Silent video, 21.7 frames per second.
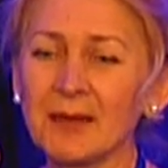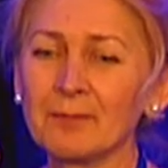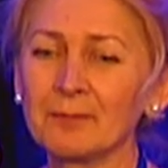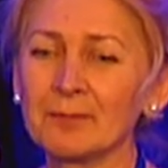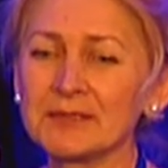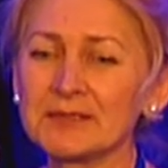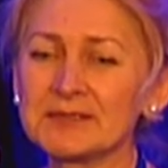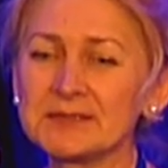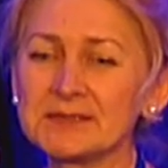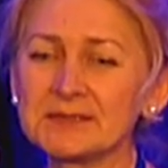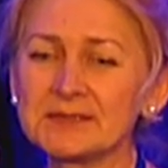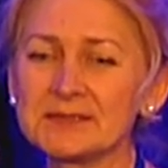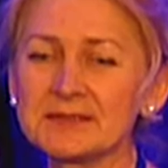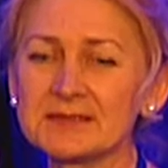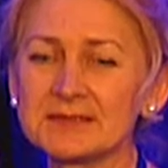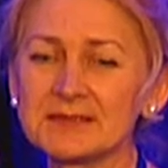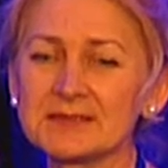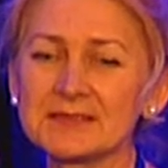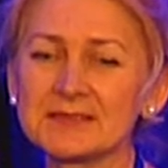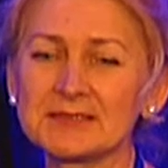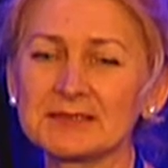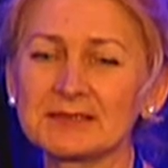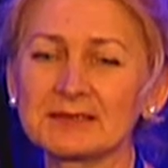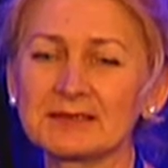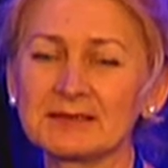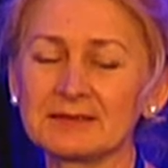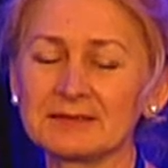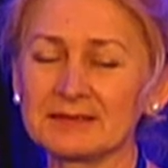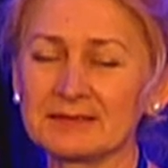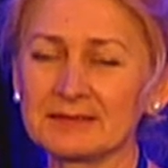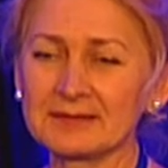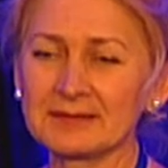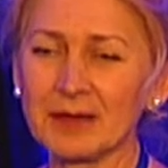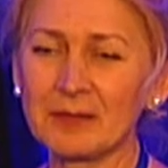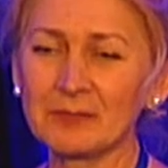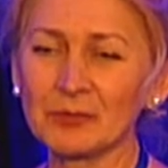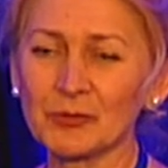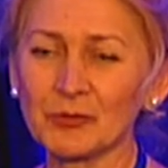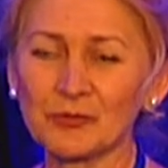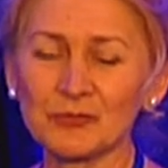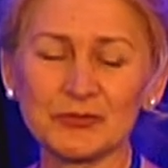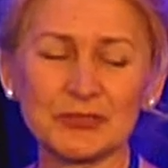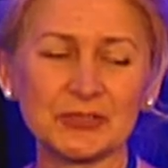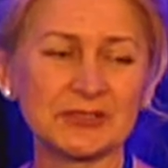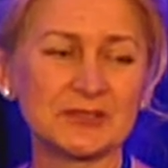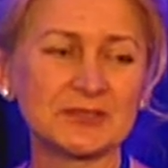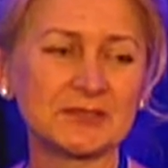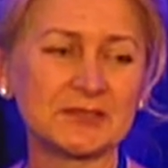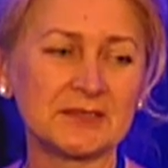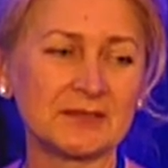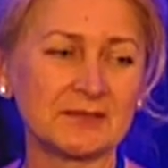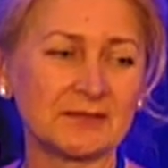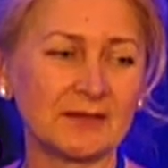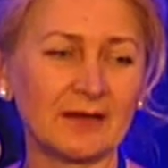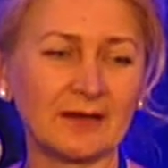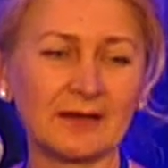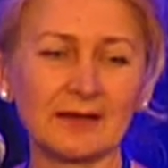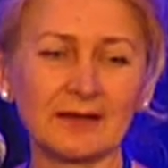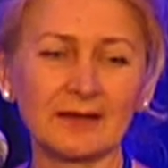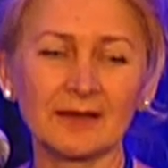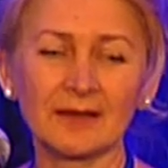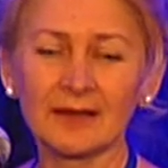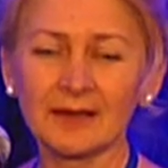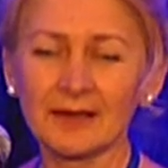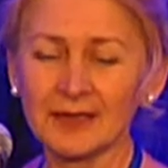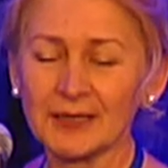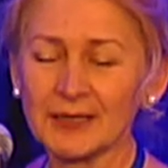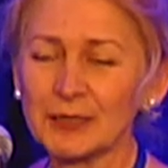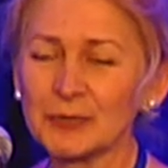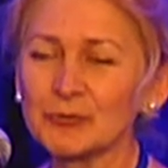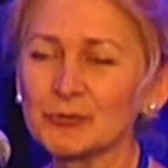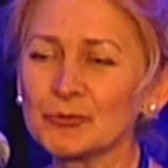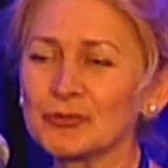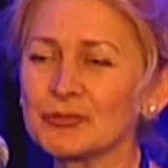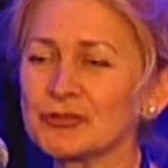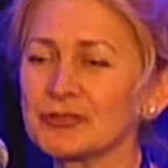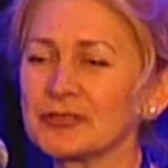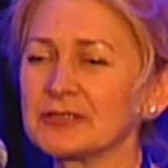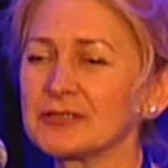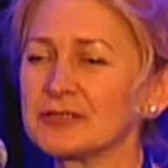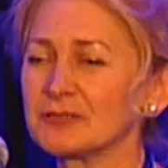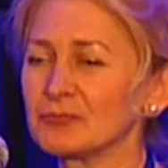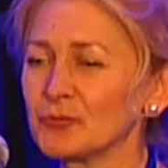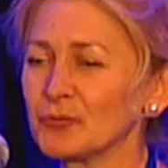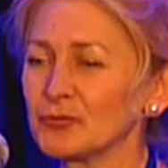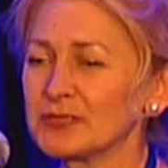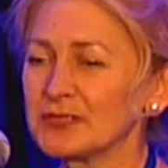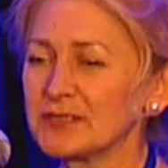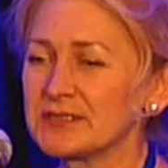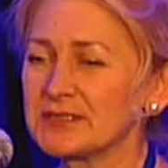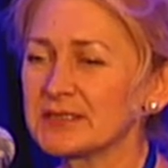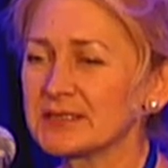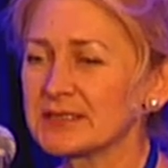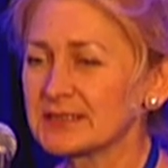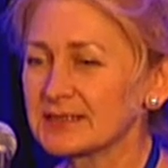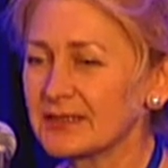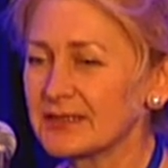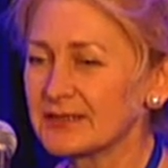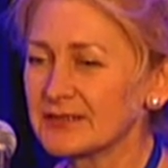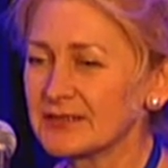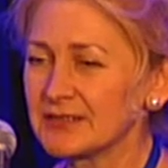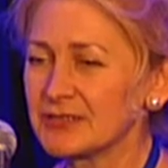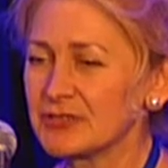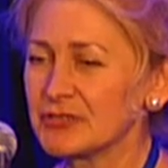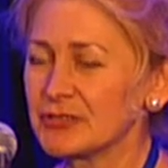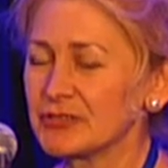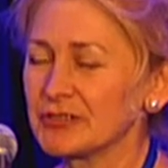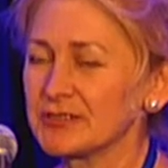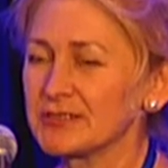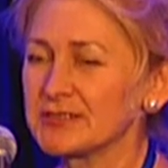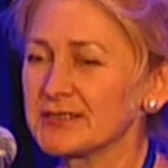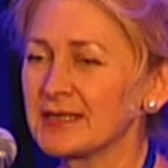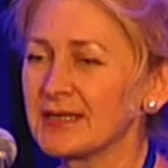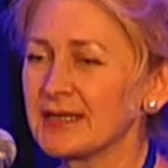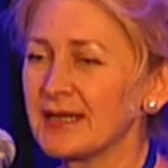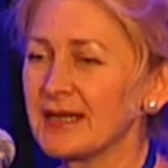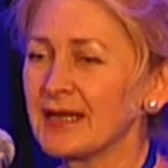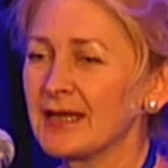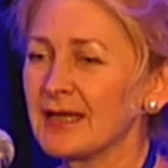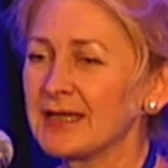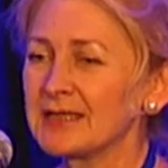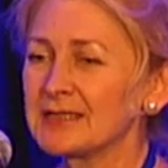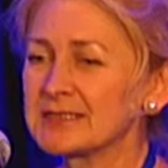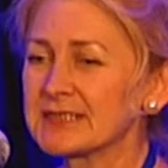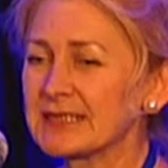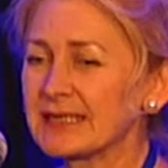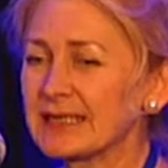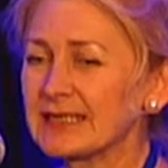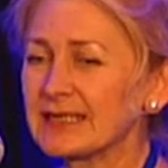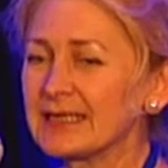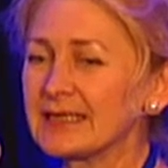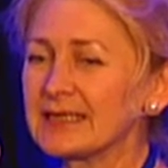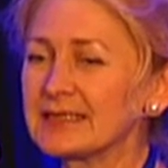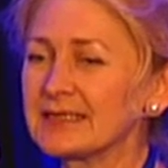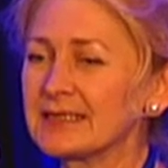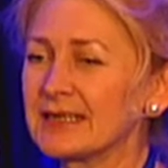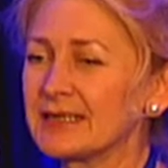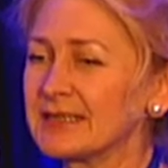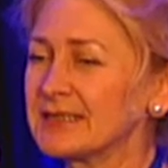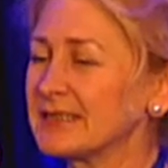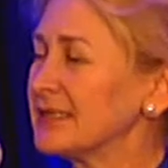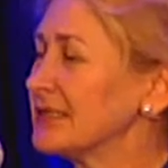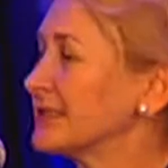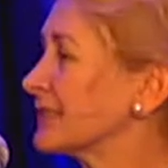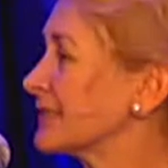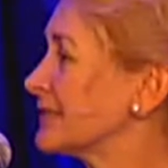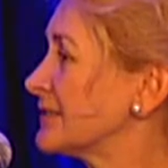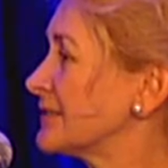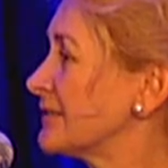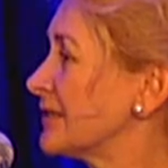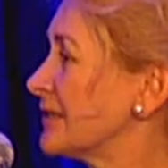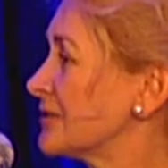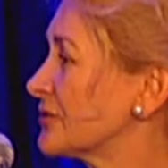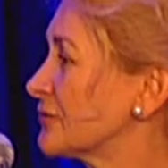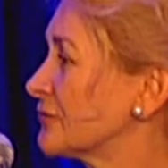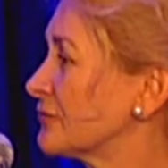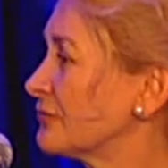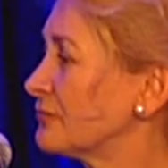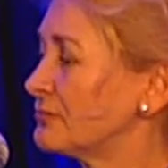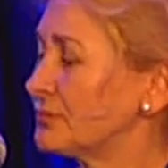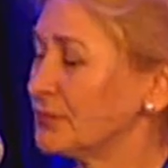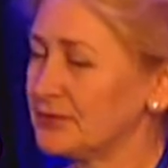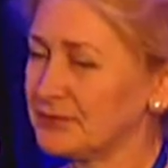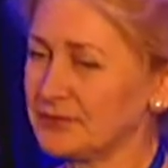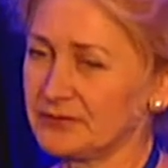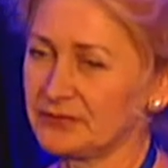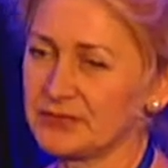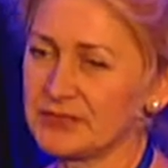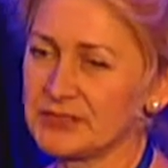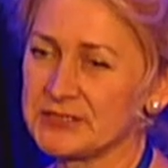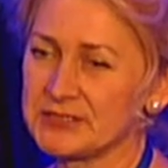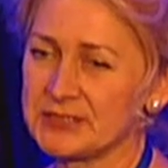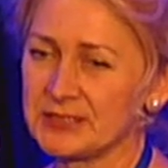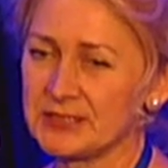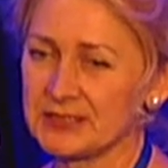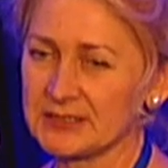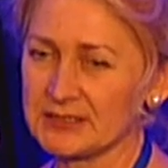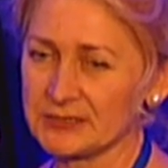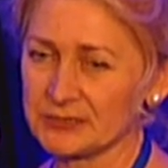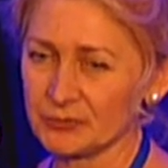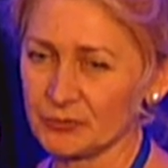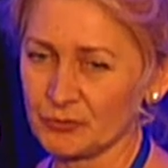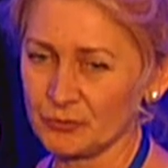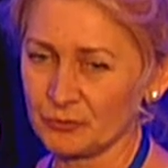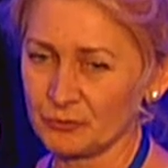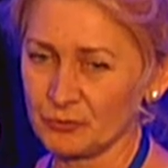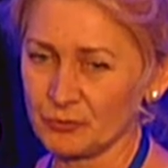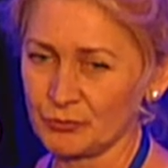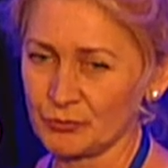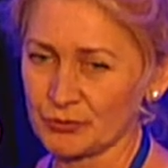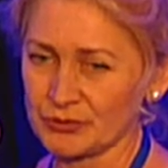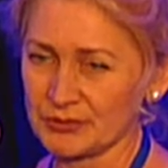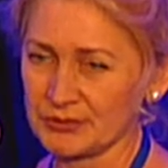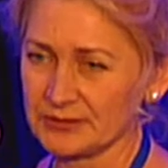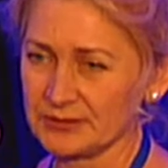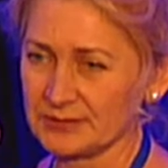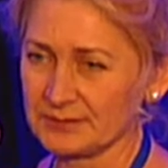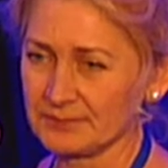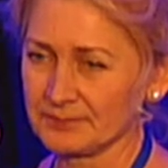But since this number of genes is very huge, it's more than 600 genes, it's clear that inactivation of P53 is so important.